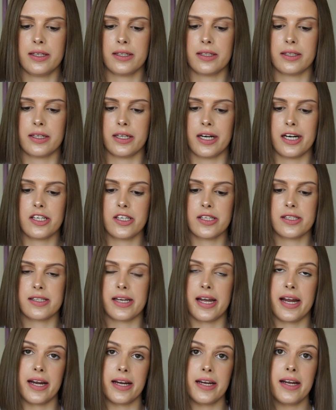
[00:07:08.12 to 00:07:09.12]
Can I just
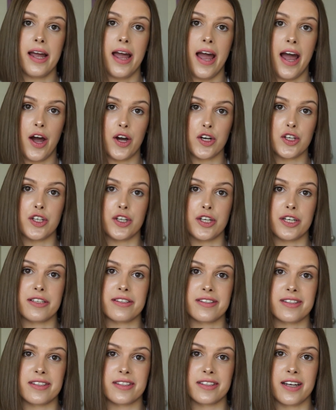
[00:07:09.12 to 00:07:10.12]
say, how cute
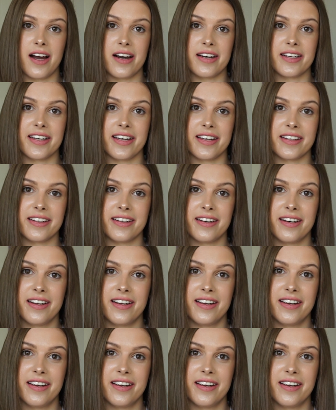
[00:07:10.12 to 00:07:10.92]
is this cardigan?